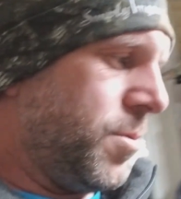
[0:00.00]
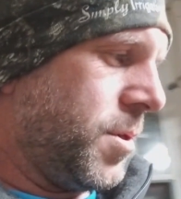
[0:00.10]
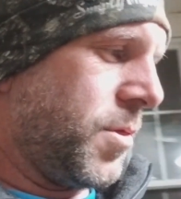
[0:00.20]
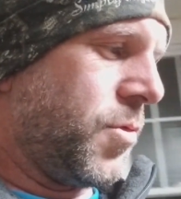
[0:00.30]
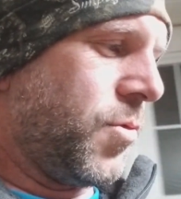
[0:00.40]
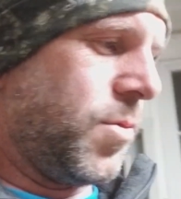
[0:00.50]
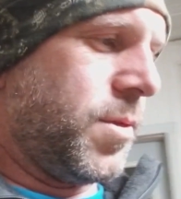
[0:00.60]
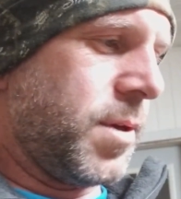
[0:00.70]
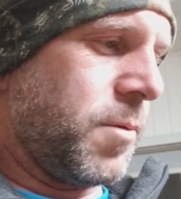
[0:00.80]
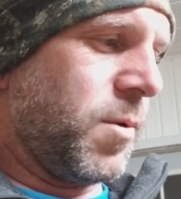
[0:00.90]
the,
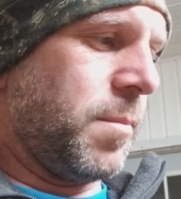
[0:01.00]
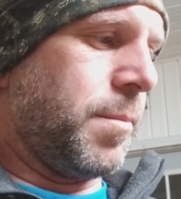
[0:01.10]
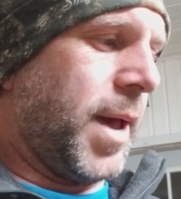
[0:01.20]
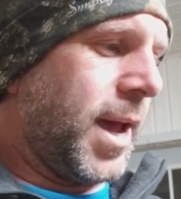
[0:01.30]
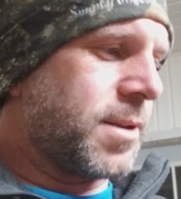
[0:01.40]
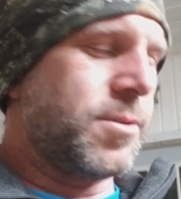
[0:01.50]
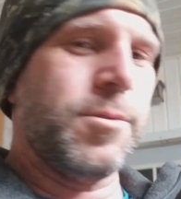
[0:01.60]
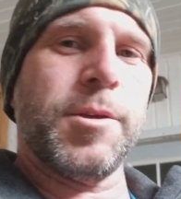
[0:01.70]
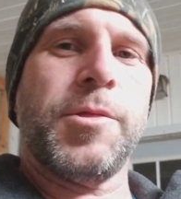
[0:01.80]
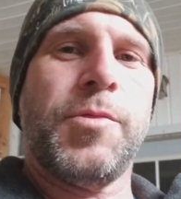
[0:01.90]
the I went back to
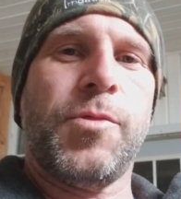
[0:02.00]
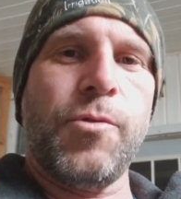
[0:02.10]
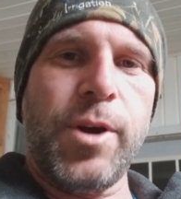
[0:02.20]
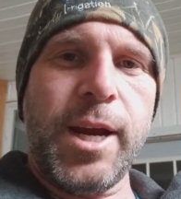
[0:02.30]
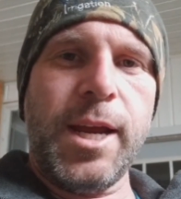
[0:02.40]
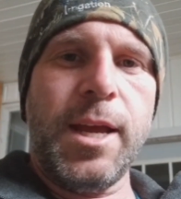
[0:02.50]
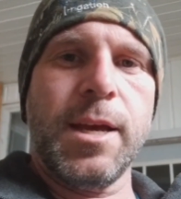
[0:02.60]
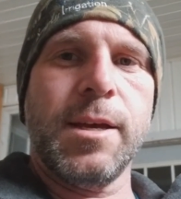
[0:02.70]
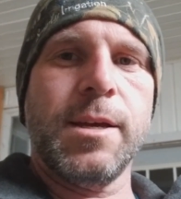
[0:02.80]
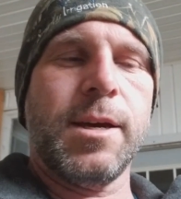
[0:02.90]
the three,
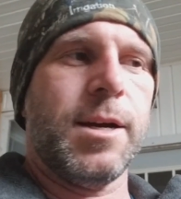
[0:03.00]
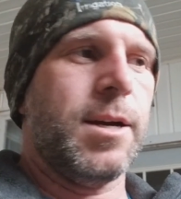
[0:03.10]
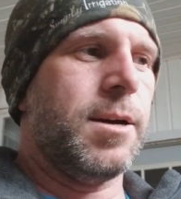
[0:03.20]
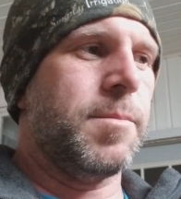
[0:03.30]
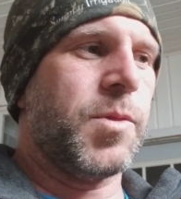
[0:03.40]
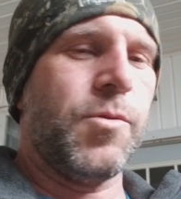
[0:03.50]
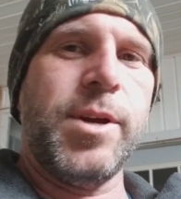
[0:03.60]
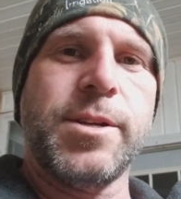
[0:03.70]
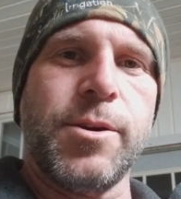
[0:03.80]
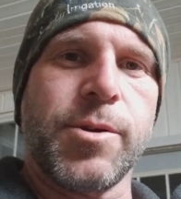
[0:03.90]
um,
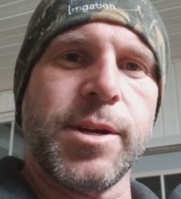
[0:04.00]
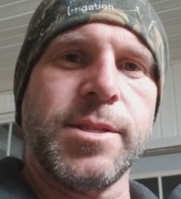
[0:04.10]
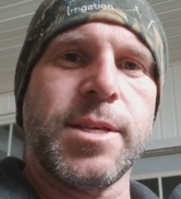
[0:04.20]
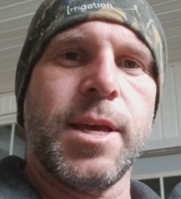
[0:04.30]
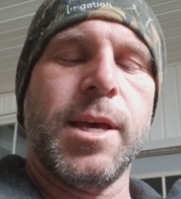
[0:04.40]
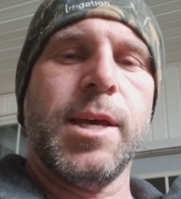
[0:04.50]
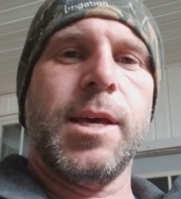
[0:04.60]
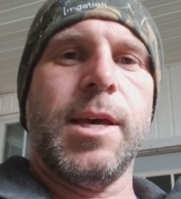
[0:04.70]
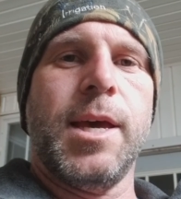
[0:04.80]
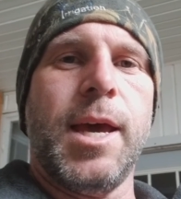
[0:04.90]
three tokens,
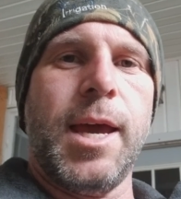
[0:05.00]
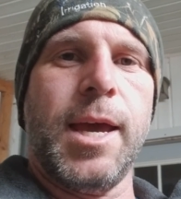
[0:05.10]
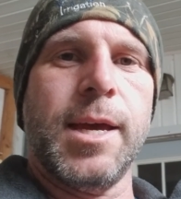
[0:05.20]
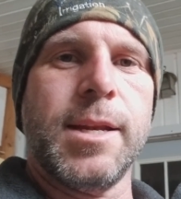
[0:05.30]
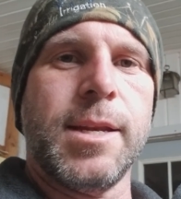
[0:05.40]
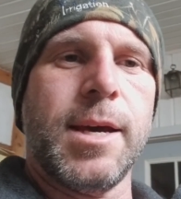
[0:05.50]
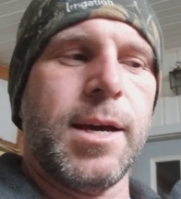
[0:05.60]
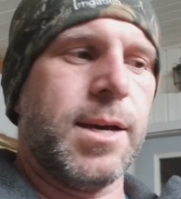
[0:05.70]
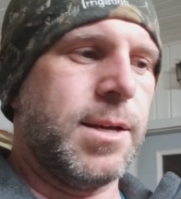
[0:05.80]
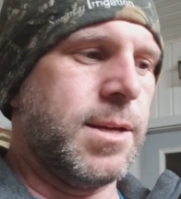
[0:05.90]
and
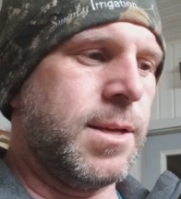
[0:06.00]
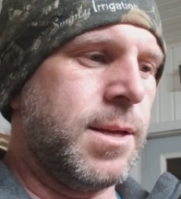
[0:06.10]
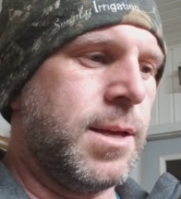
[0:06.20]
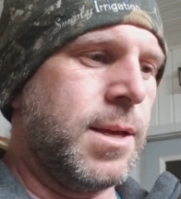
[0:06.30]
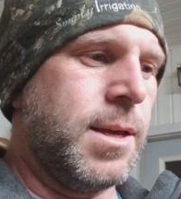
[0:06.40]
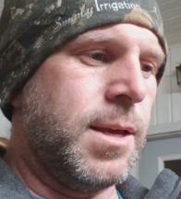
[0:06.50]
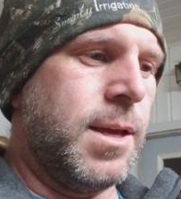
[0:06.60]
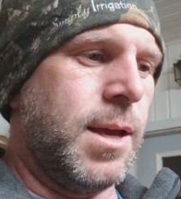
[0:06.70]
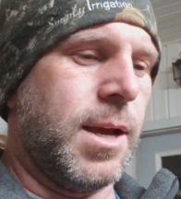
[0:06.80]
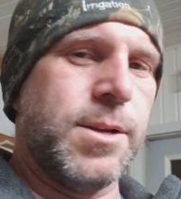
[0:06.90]
uh,
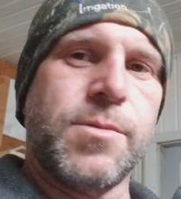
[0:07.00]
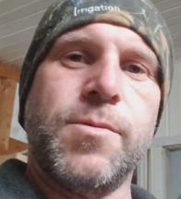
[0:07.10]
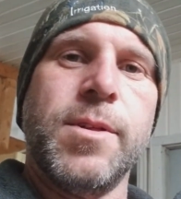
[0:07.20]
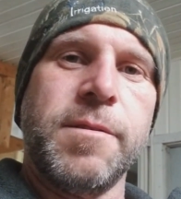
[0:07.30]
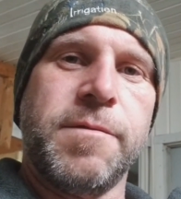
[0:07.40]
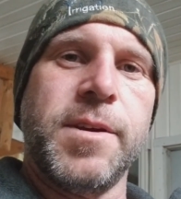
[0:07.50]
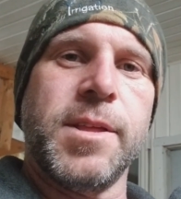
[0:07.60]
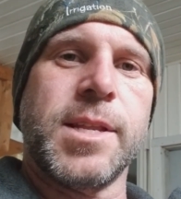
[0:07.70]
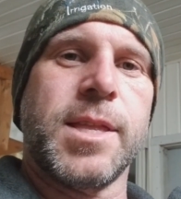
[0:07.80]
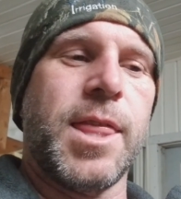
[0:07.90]
I just really feel
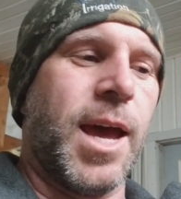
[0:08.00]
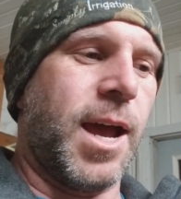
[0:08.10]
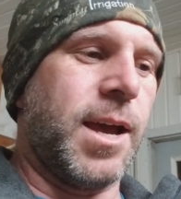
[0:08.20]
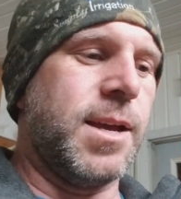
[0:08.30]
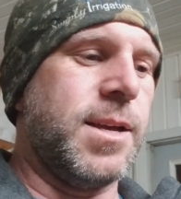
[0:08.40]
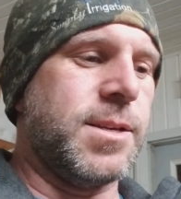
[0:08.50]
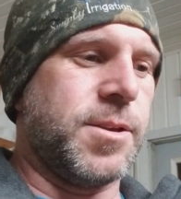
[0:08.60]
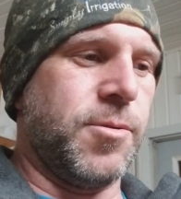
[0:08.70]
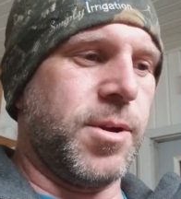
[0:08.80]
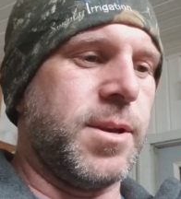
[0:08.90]
that that is
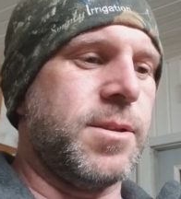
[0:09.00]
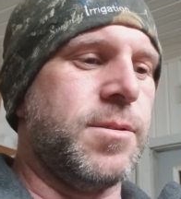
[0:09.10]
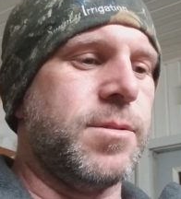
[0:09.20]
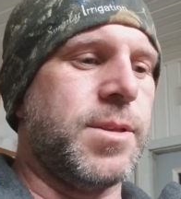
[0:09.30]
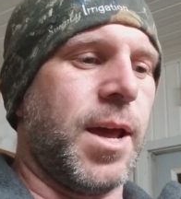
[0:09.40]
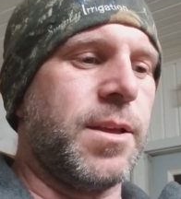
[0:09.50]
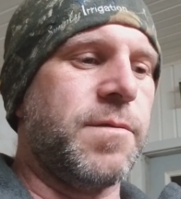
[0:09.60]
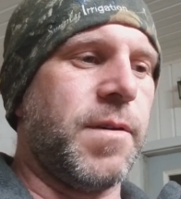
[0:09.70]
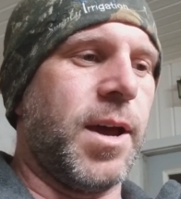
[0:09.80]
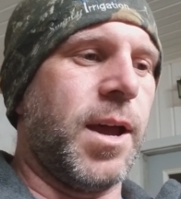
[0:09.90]
going to
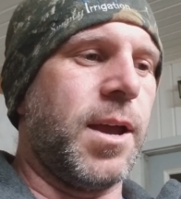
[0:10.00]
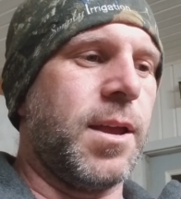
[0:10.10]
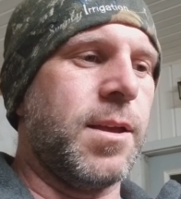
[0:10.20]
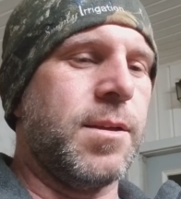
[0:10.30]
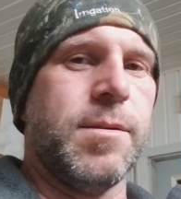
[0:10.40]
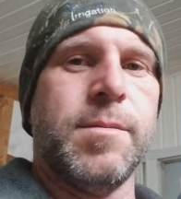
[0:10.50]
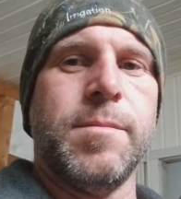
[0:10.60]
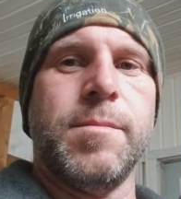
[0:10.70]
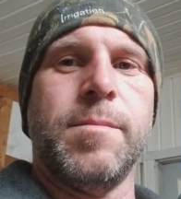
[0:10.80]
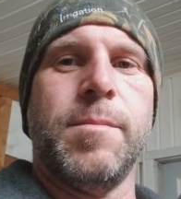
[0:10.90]
satisfy
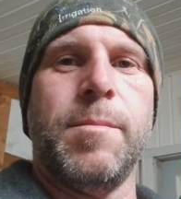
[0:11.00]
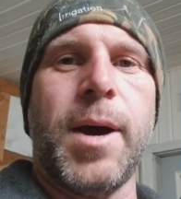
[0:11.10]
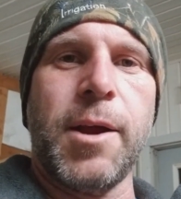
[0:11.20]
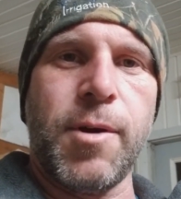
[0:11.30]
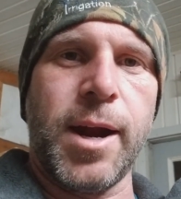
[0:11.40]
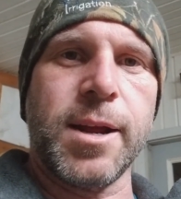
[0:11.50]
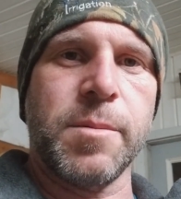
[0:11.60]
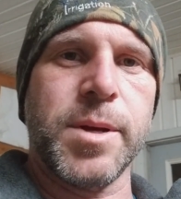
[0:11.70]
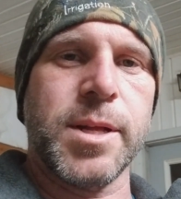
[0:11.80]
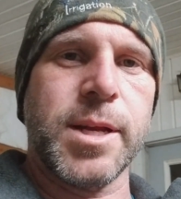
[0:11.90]
my writing
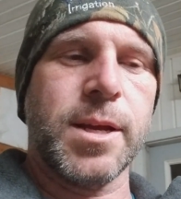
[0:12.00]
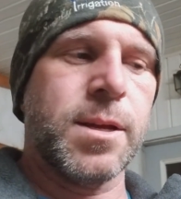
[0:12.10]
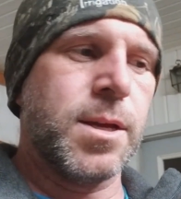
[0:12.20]
ability.